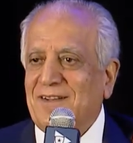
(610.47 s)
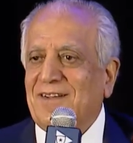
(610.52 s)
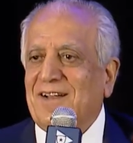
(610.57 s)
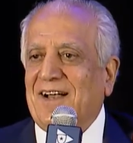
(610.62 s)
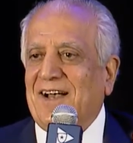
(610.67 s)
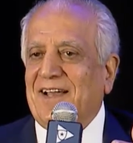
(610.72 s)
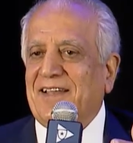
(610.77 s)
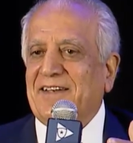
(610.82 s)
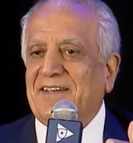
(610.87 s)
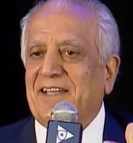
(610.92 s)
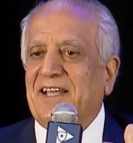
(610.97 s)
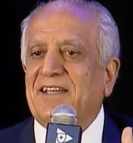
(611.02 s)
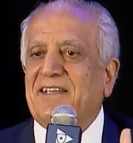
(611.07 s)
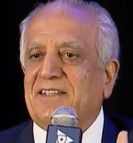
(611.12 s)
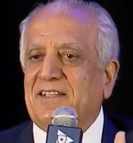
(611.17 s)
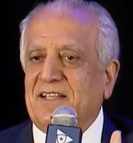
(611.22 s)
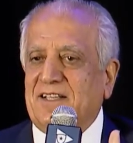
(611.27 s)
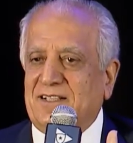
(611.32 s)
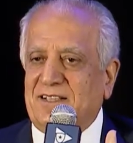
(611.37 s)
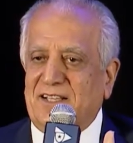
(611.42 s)
and then
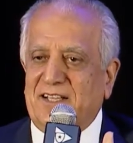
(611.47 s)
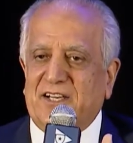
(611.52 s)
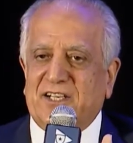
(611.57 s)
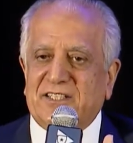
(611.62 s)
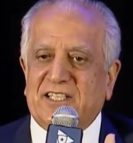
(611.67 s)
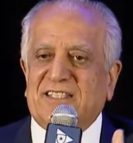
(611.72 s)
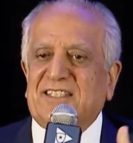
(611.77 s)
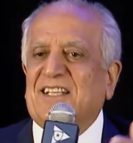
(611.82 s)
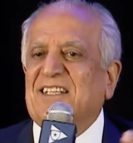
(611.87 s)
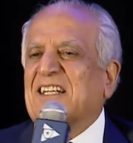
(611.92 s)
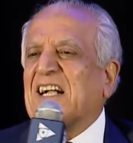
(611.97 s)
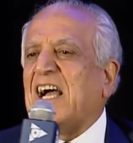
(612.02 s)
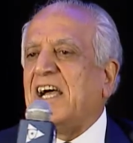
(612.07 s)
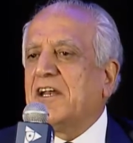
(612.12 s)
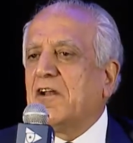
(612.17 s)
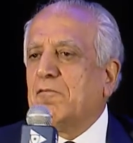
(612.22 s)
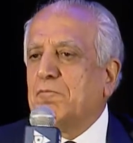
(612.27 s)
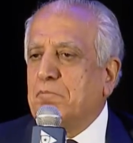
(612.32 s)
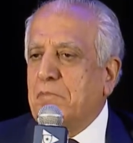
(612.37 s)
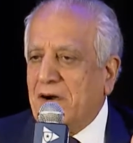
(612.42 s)
declared it a kind
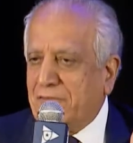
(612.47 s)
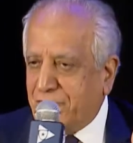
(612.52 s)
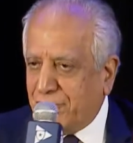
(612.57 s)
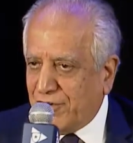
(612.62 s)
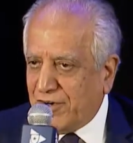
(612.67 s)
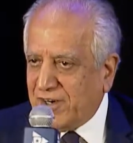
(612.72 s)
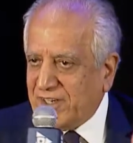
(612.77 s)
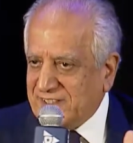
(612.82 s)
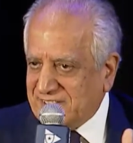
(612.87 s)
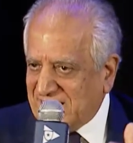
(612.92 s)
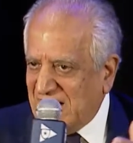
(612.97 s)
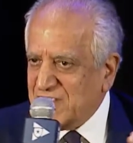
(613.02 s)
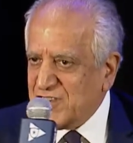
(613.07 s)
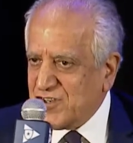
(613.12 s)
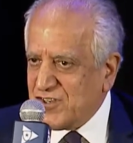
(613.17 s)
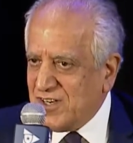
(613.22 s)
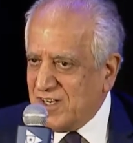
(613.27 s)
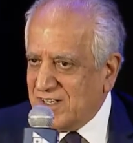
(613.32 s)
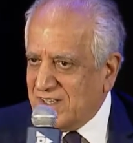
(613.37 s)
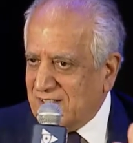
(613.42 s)
of buffer.
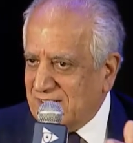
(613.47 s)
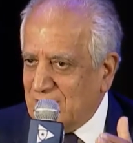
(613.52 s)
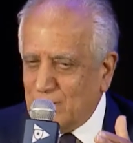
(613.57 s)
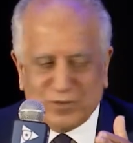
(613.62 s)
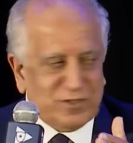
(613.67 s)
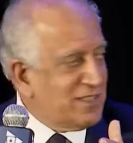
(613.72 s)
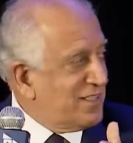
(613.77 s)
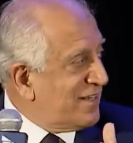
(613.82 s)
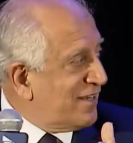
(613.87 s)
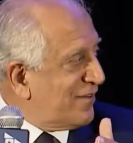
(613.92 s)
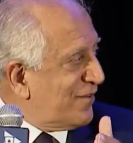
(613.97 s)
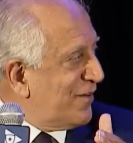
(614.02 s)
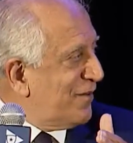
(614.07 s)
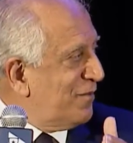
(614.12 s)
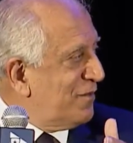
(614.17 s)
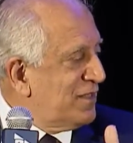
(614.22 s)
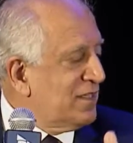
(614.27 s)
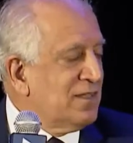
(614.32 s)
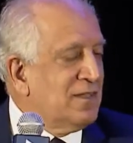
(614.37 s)
Essentially, there was an agreement.